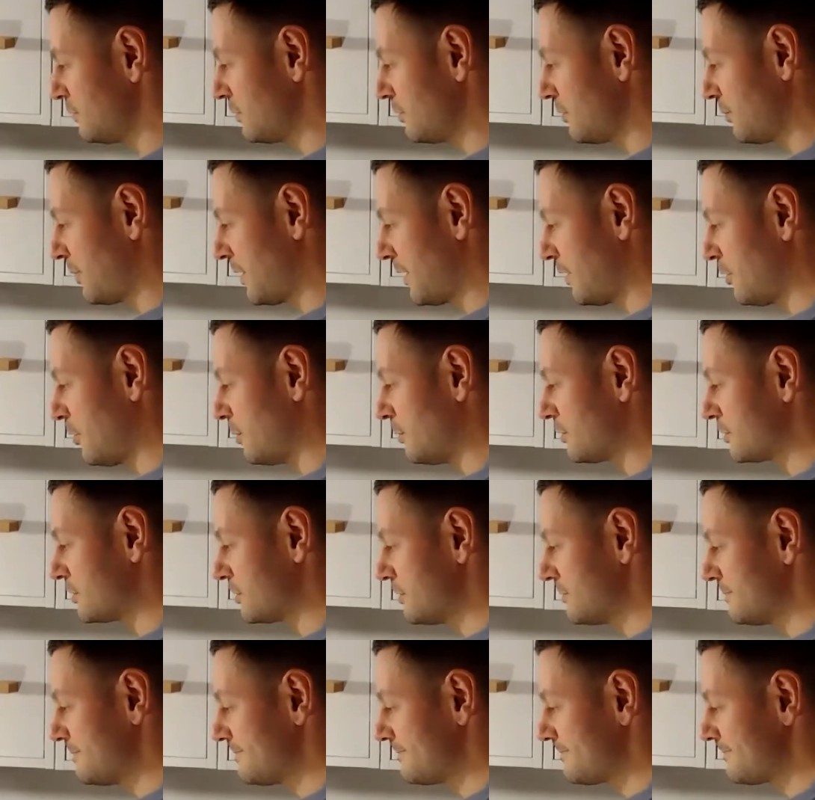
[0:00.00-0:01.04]
power button,
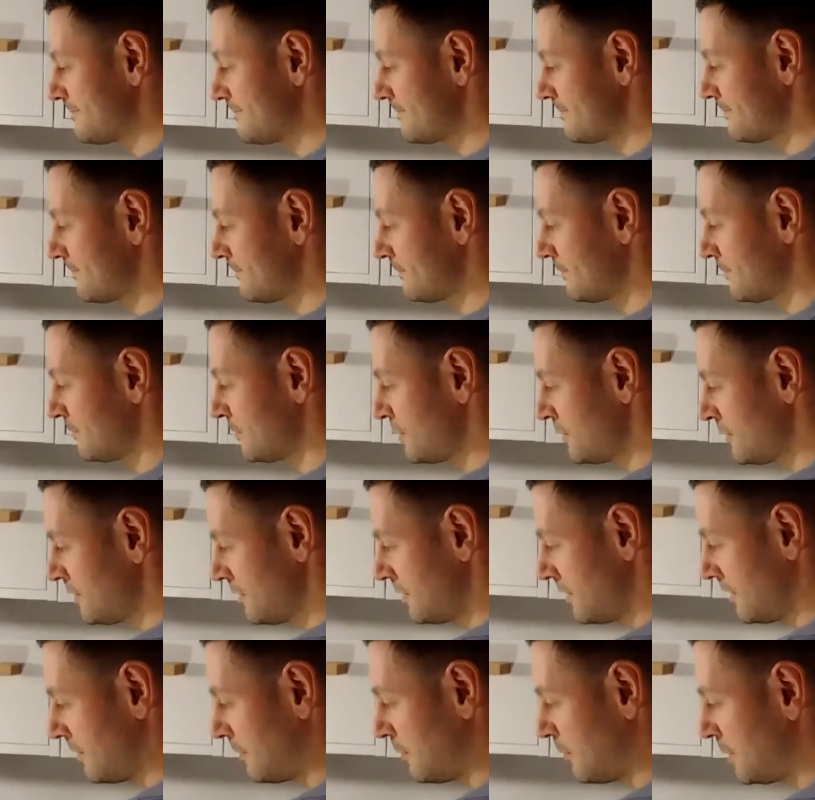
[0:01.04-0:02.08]
and
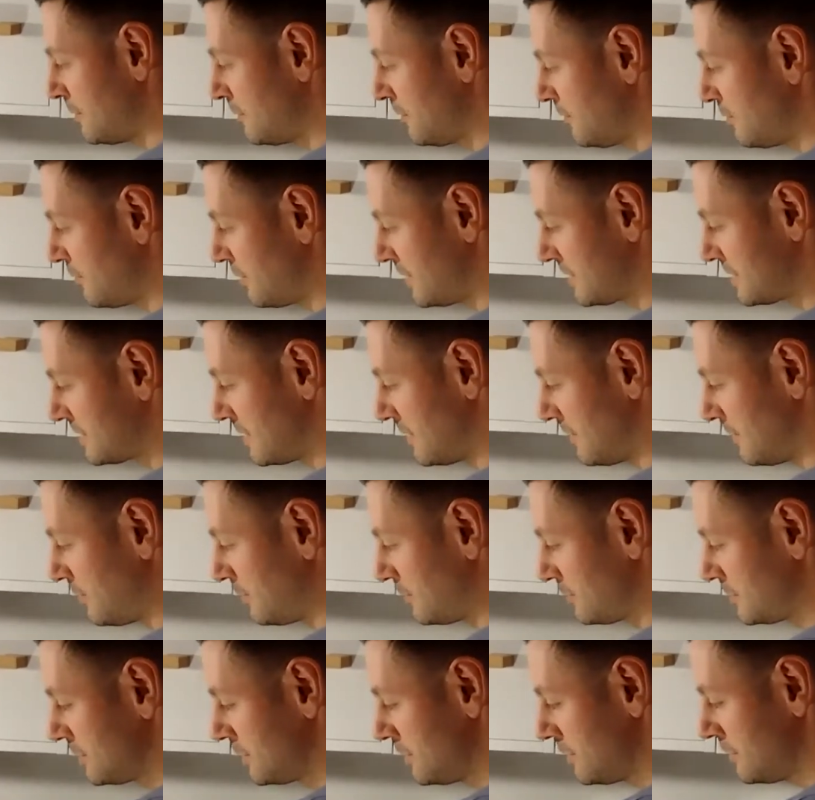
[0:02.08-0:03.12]
when we press that
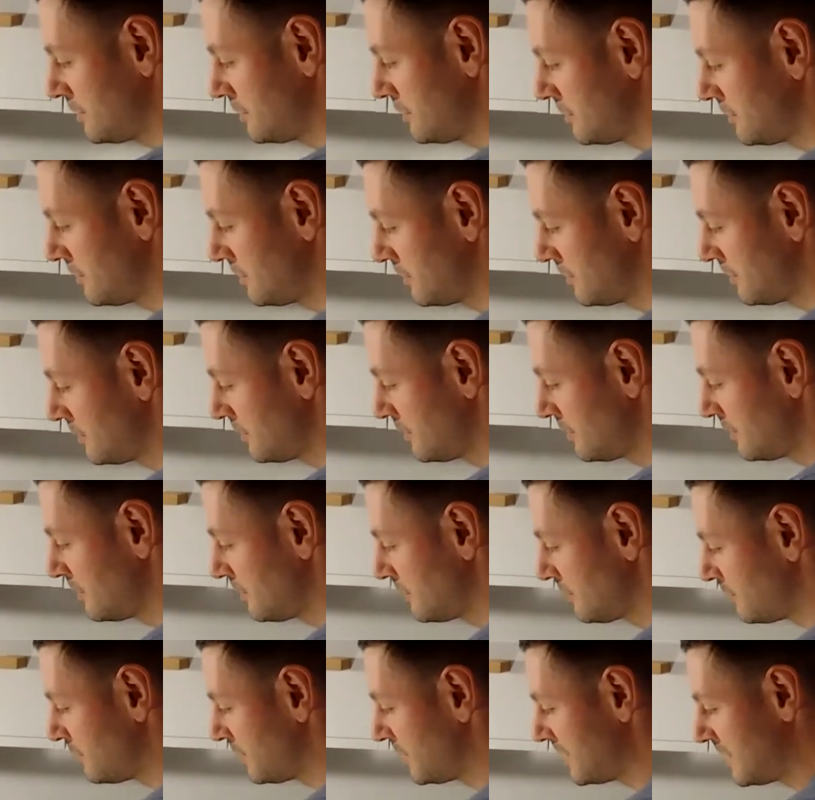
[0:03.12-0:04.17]
button we
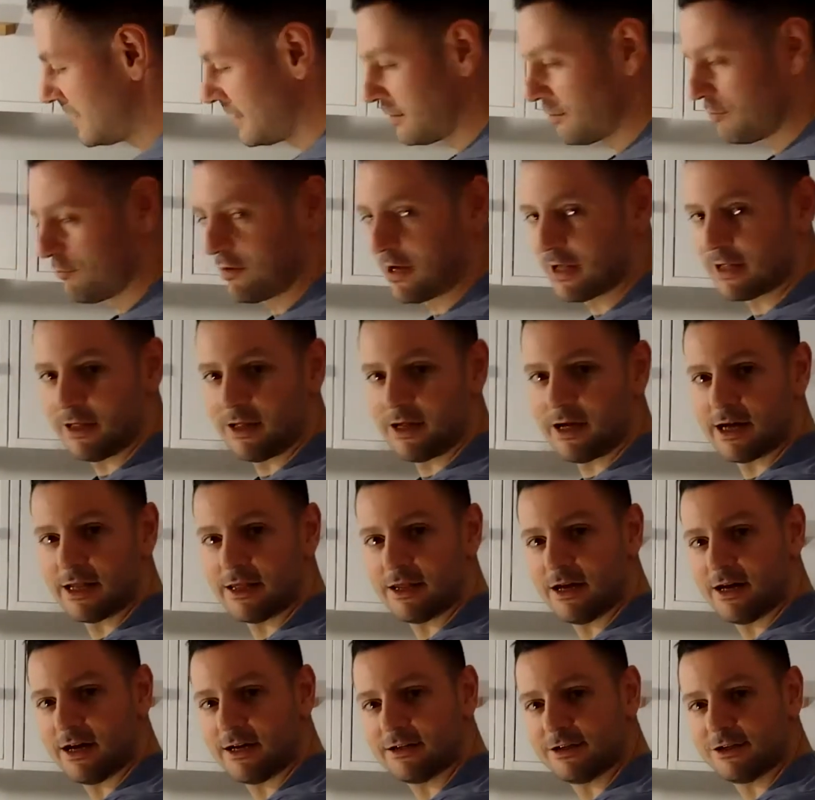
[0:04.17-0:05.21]
get the red light there
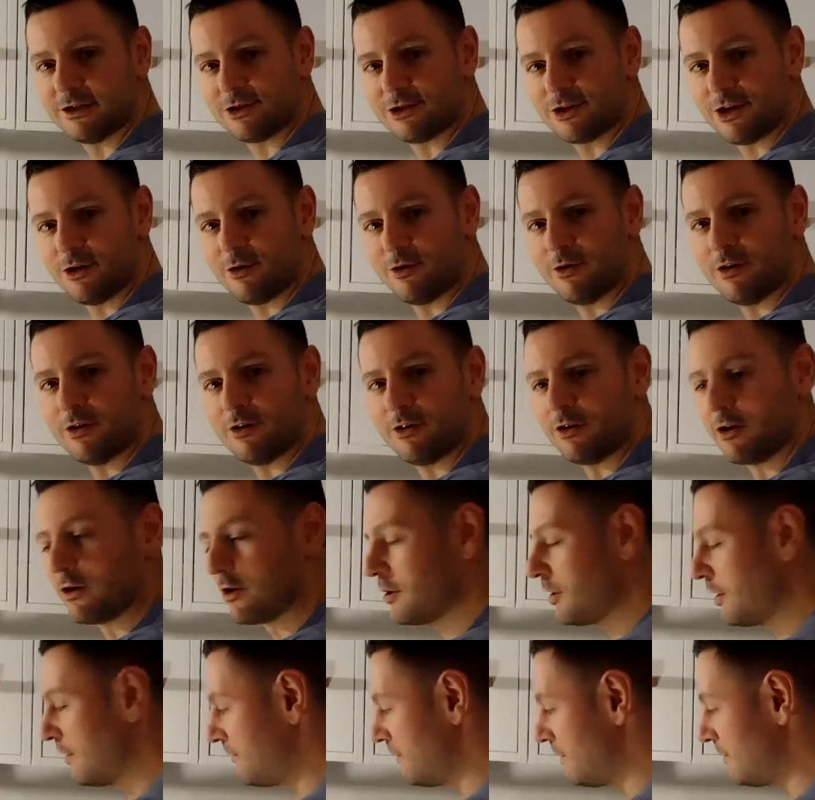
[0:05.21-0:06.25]
to show that the
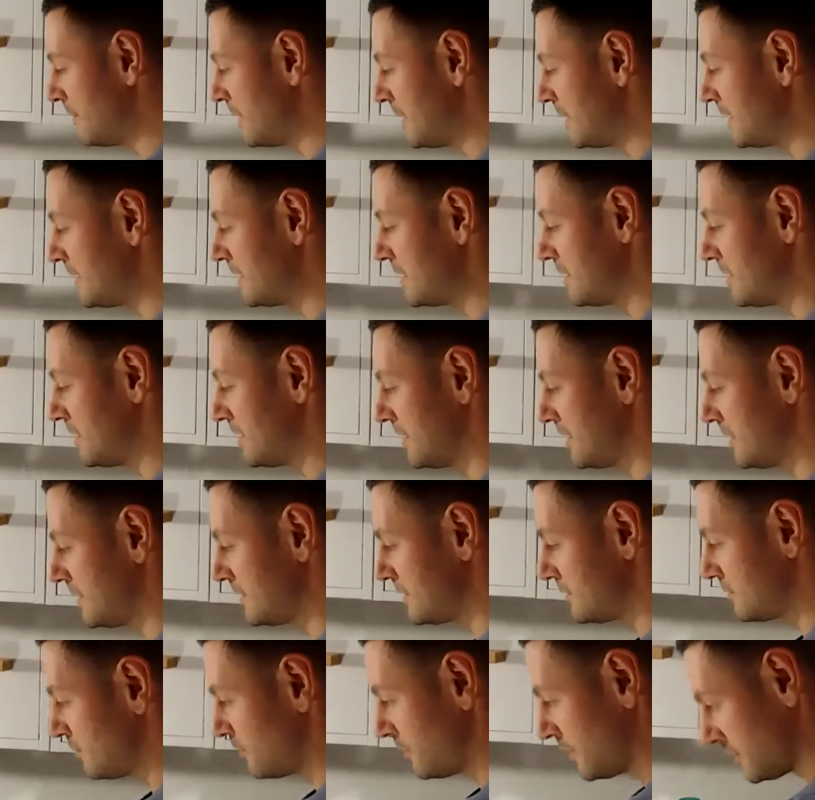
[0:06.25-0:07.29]
coffee maker is
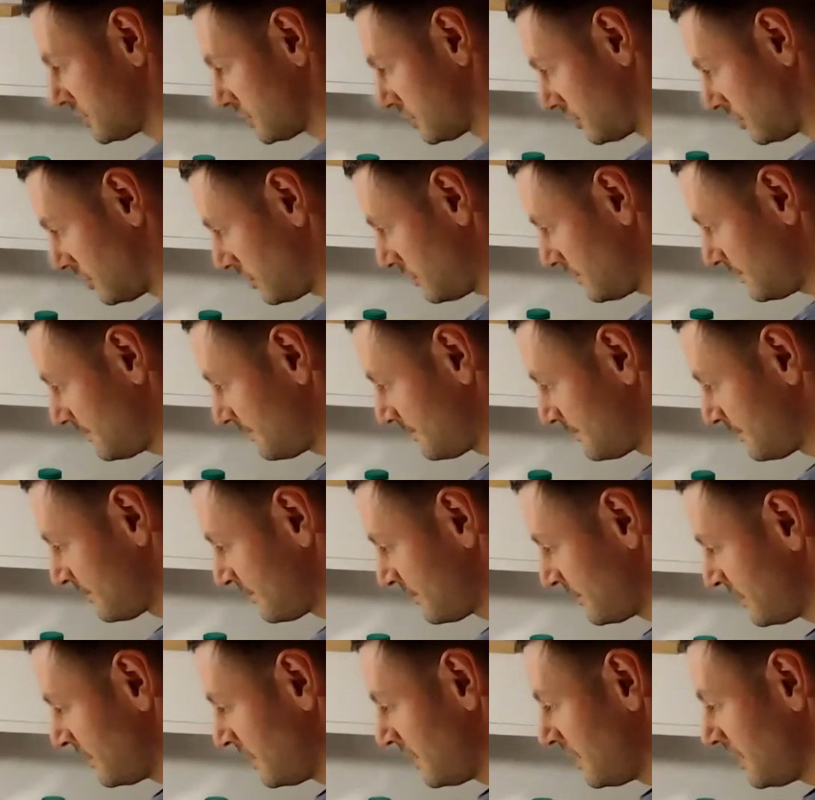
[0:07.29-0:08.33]
switched on,
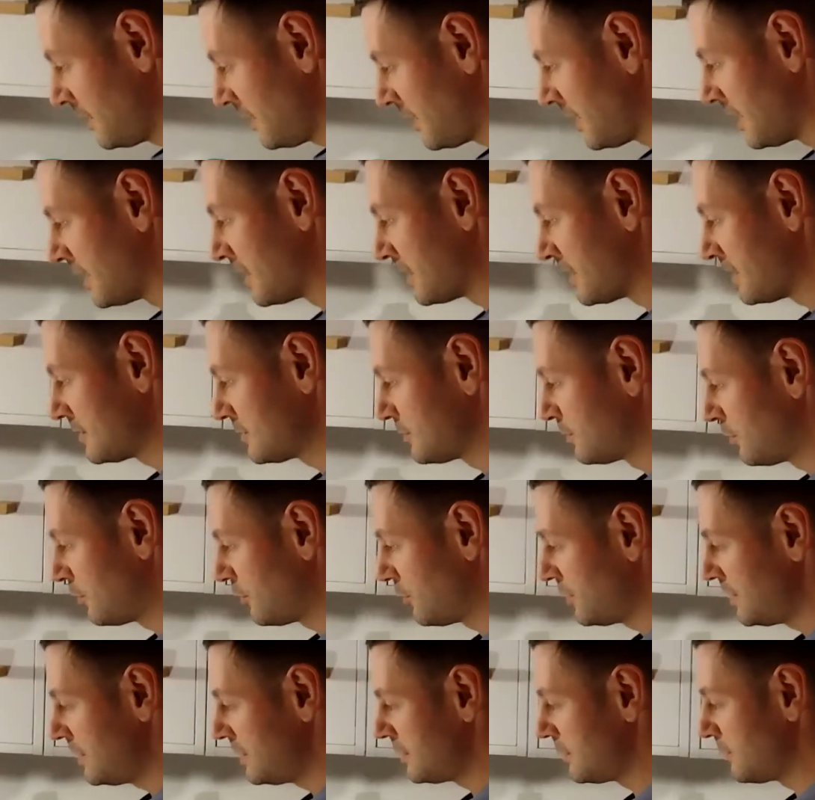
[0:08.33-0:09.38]
and at this point
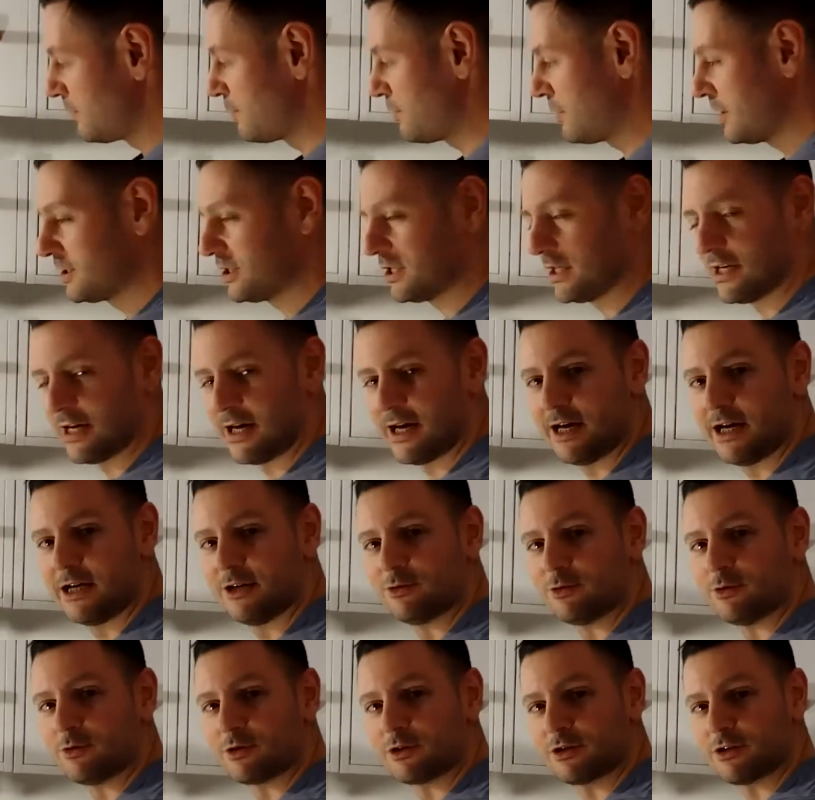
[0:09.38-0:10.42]
the pressure gauge will
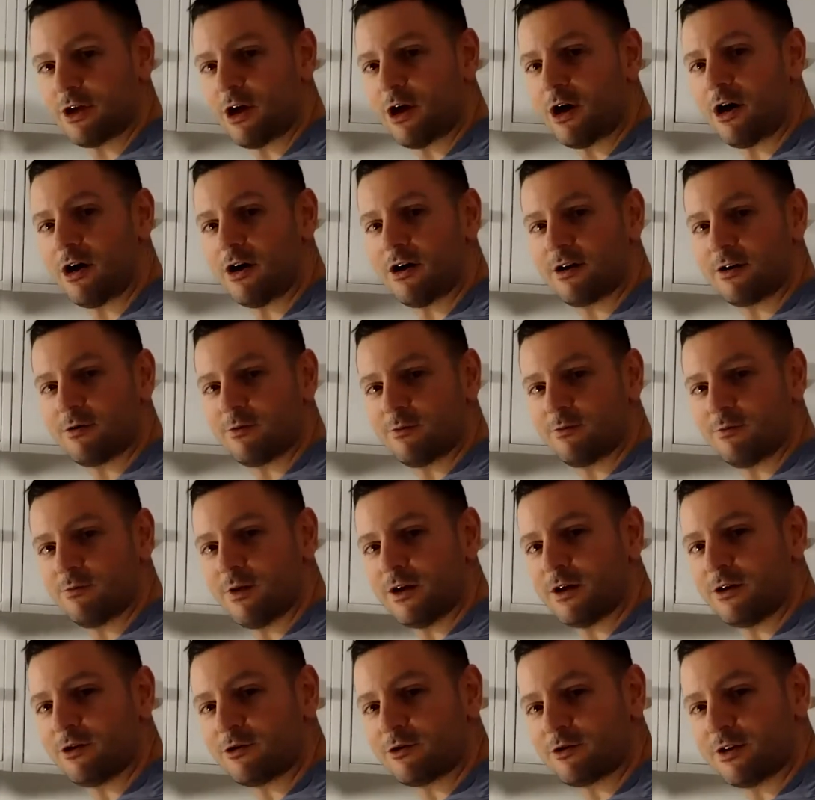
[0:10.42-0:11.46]
start
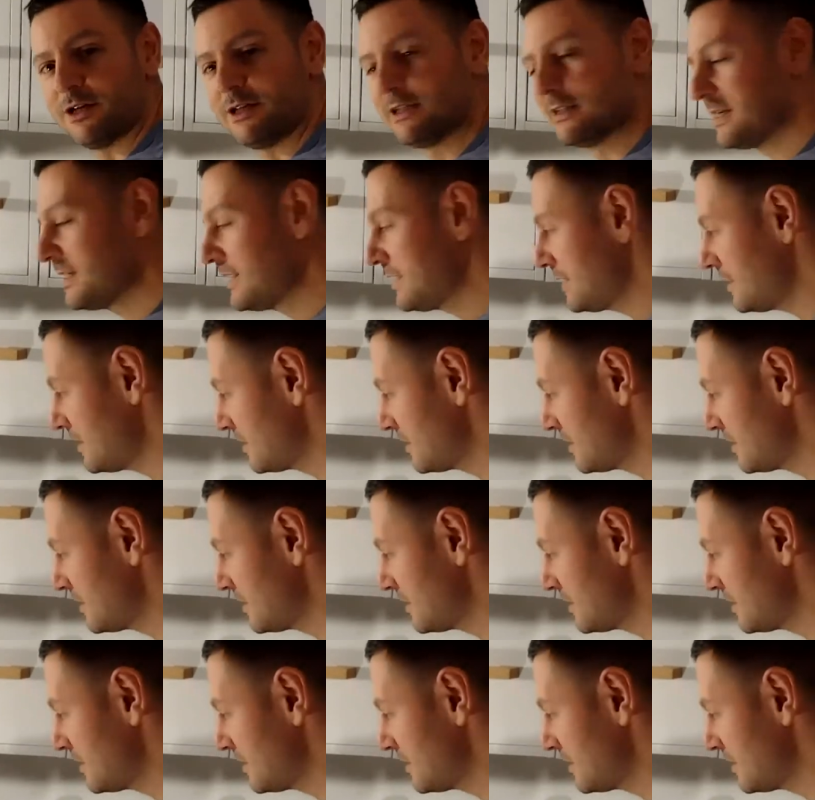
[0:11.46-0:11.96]
increasing,